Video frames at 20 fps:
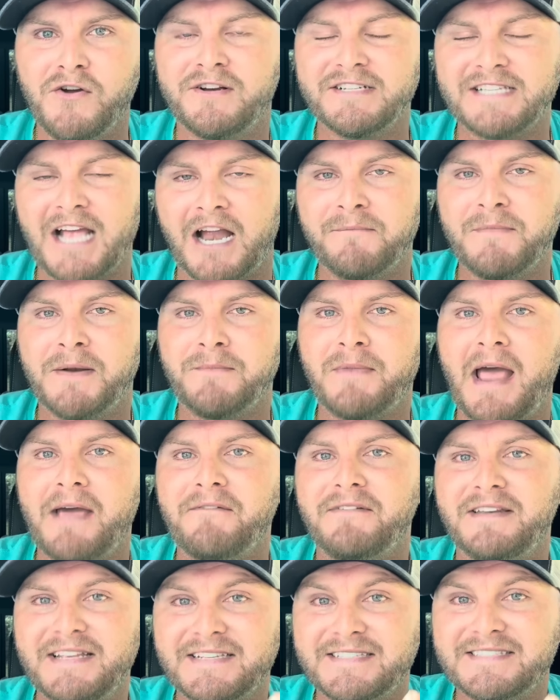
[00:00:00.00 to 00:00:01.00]
because I remember
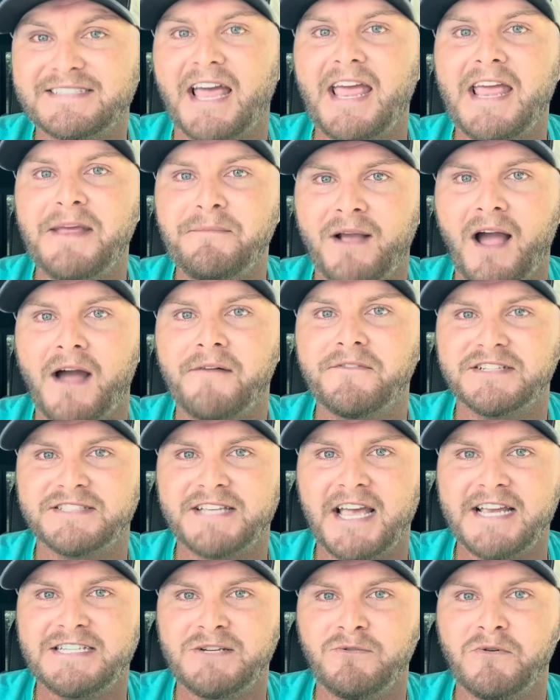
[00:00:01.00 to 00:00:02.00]
having this same
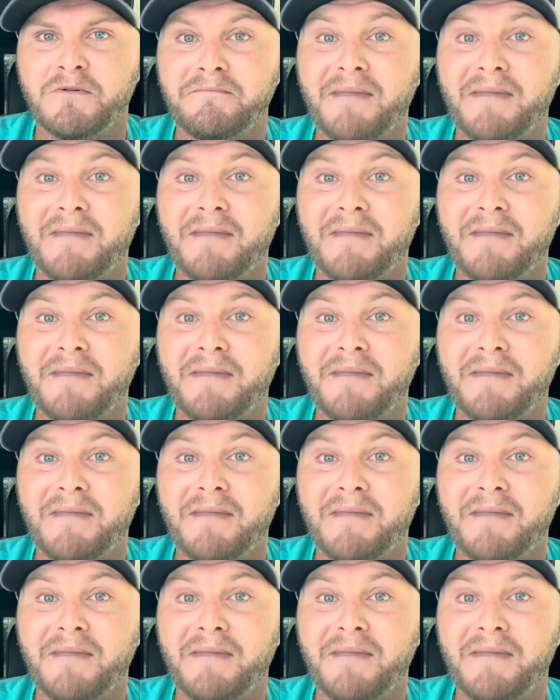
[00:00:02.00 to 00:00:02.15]
conversation with